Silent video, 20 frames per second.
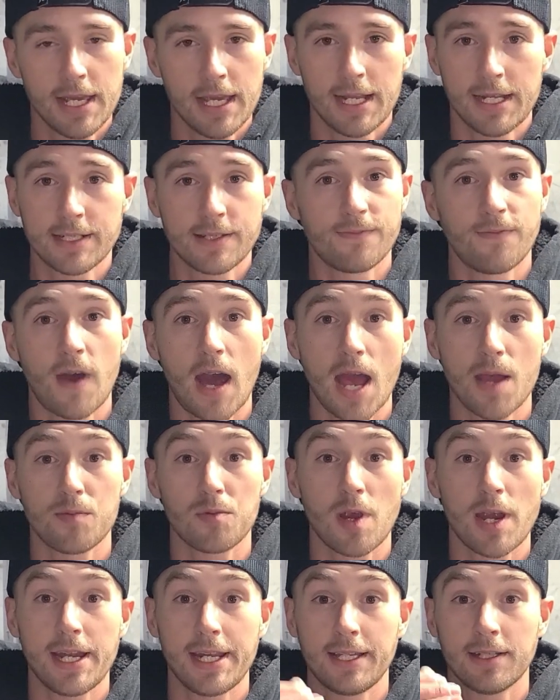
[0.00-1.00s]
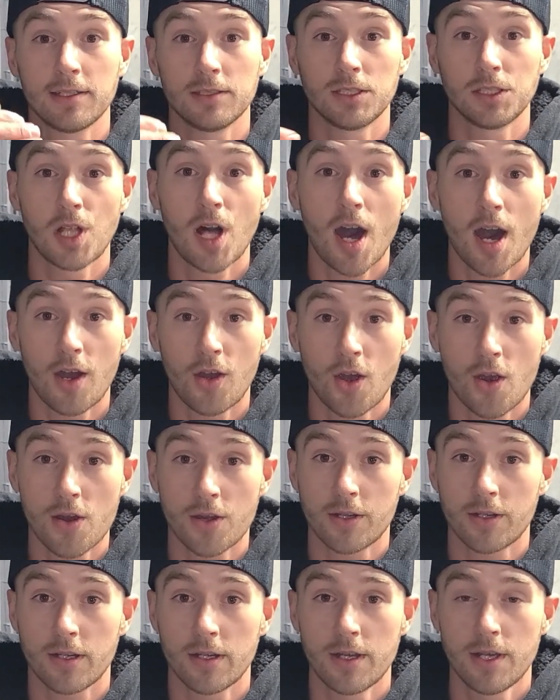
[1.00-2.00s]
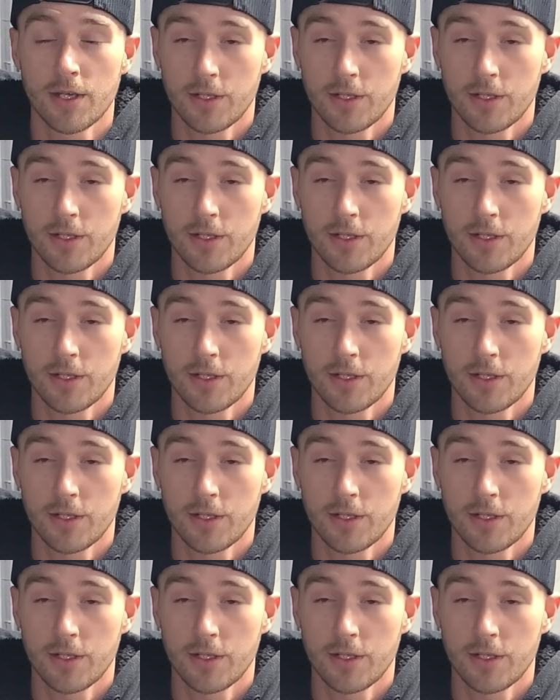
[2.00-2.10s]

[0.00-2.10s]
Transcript: and it's vibrating a lot harder.